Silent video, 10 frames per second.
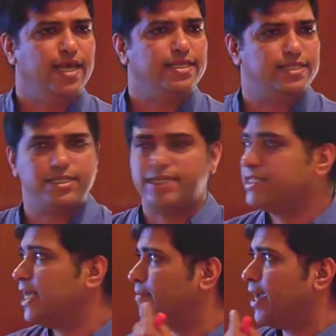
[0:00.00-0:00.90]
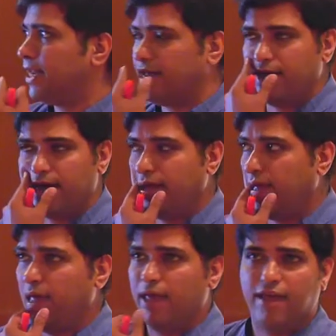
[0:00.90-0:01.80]
This is the same idea
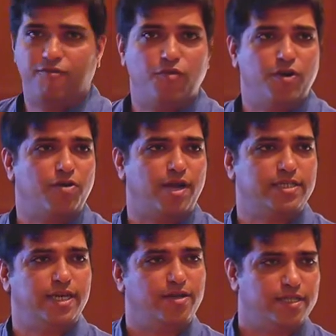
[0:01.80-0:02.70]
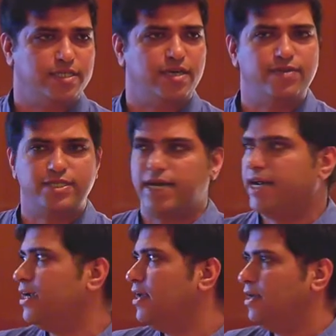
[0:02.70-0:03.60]
if you were to translate on the server side.